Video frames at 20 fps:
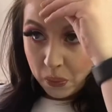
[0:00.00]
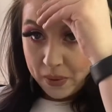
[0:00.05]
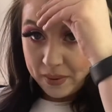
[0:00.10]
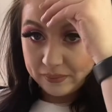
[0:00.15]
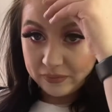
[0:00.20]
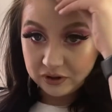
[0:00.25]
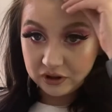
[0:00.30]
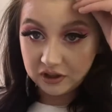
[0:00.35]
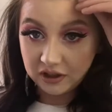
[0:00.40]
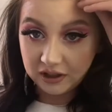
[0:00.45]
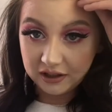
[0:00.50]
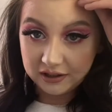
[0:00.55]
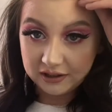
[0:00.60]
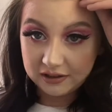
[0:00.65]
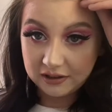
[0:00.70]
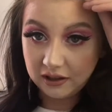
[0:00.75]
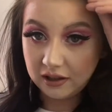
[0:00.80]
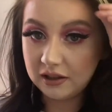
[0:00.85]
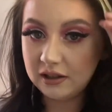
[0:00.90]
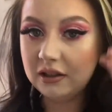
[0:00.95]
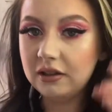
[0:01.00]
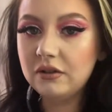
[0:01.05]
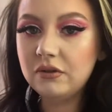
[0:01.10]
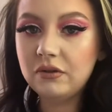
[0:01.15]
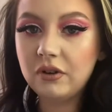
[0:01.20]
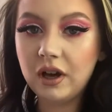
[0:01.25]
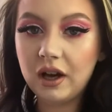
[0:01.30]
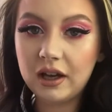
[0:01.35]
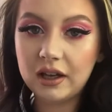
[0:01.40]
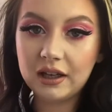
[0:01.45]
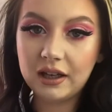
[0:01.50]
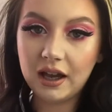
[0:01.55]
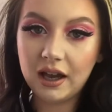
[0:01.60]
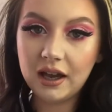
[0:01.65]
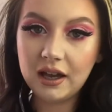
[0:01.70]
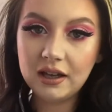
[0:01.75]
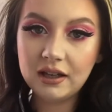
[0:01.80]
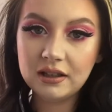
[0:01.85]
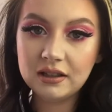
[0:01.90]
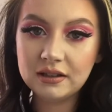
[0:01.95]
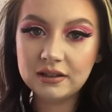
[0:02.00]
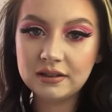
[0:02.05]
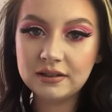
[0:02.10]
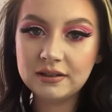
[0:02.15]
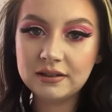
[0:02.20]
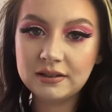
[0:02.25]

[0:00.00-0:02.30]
But that is life, I guess.